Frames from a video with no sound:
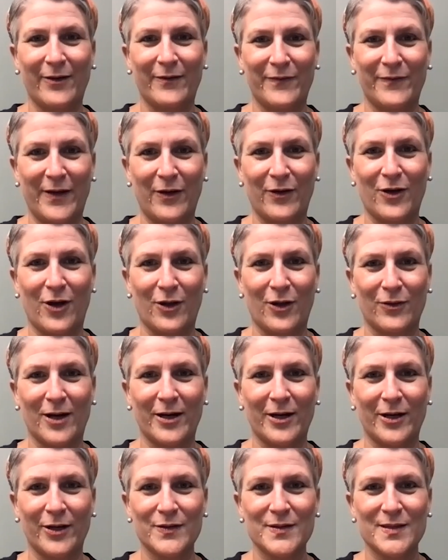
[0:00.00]
Vail,
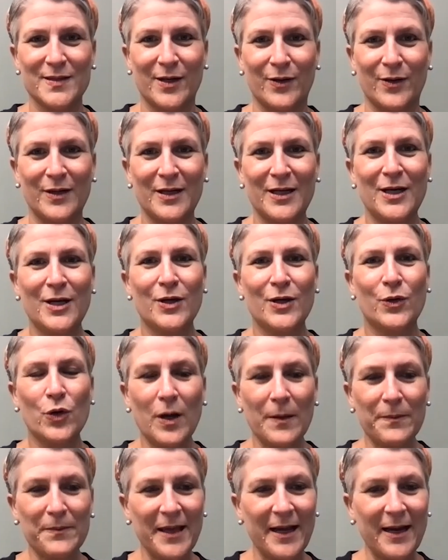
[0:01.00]
Colorado. So grew
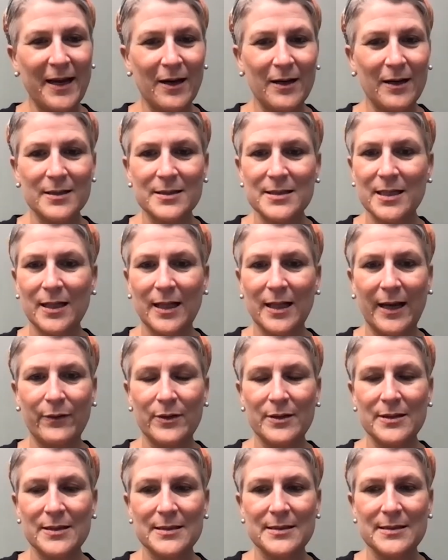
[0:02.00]
up there until I
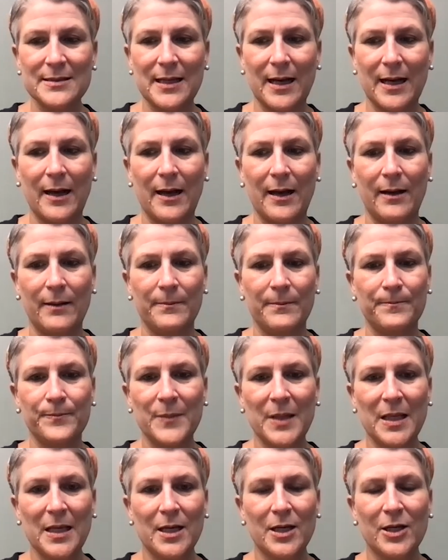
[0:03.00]
was,
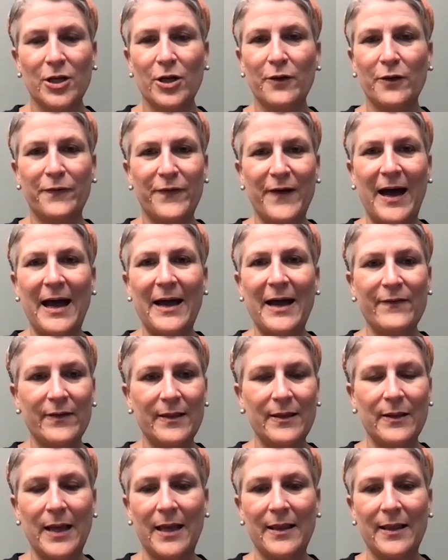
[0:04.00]
5
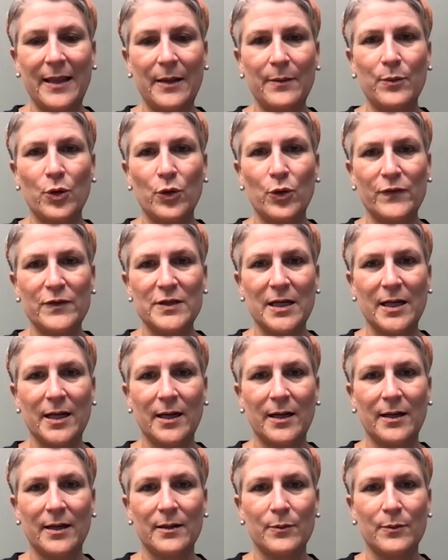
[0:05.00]
and then moved
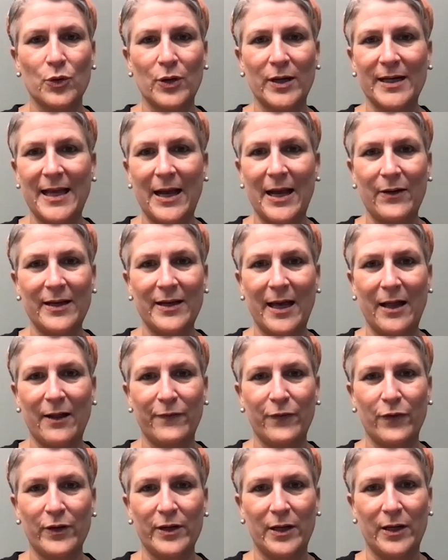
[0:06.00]
to Marin County,
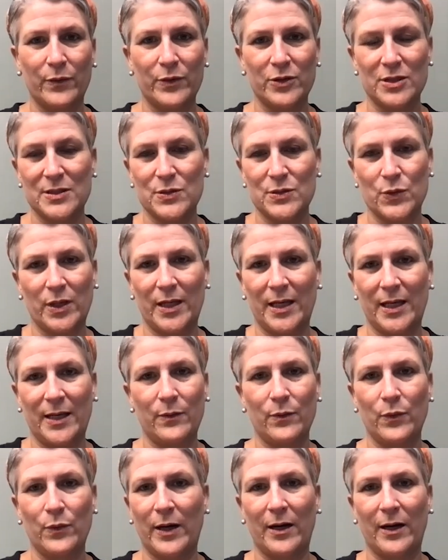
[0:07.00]
California, which is really
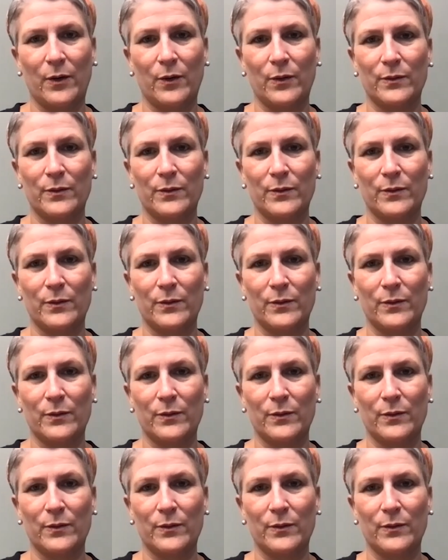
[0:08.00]
where,